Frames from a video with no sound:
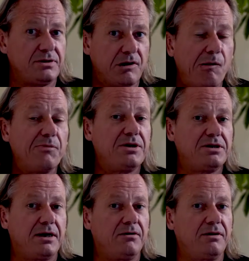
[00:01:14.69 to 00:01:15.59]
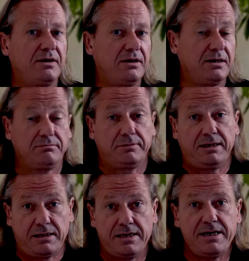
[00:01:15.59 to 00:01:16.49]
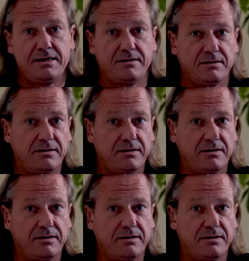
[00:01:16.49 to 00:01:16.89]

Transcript: companies out there that need